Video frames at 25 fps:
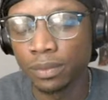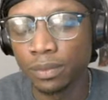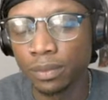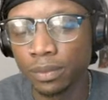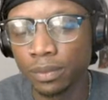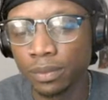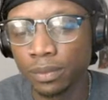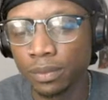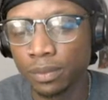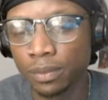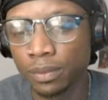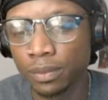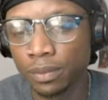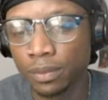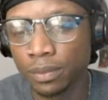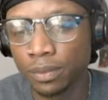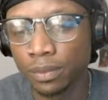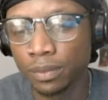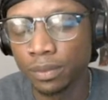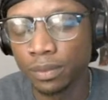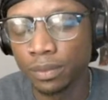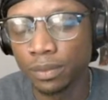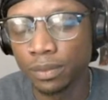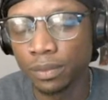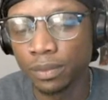
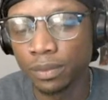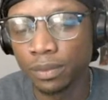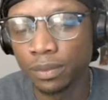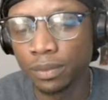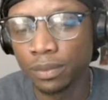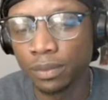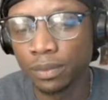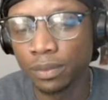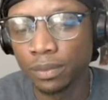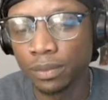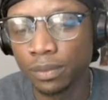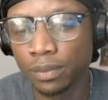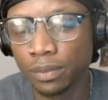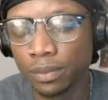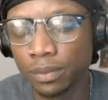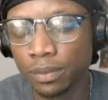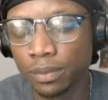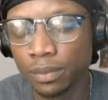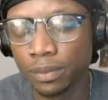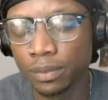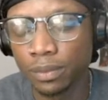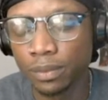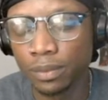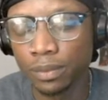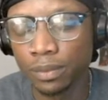
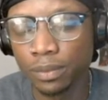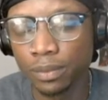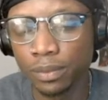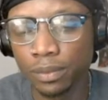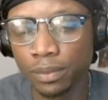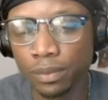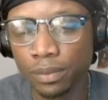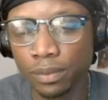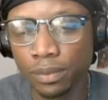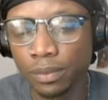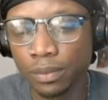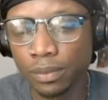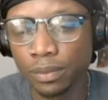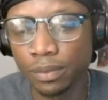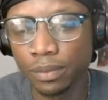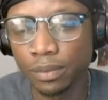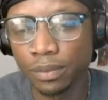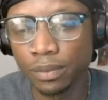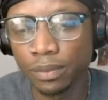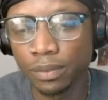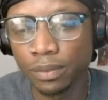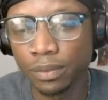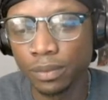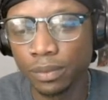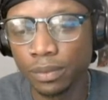
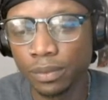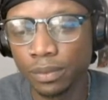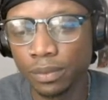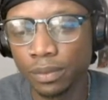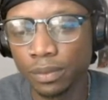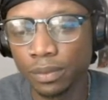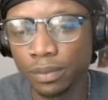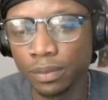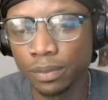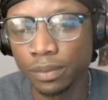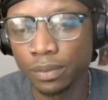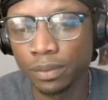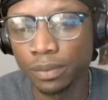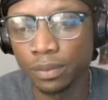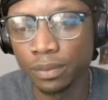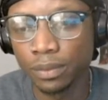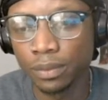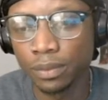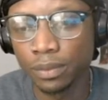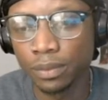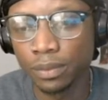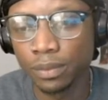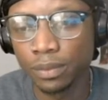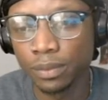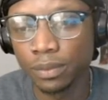
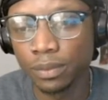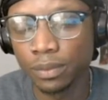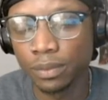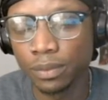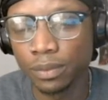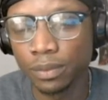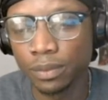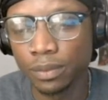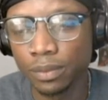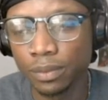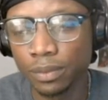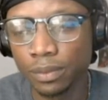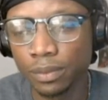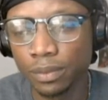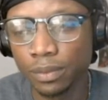This person isn't speaking.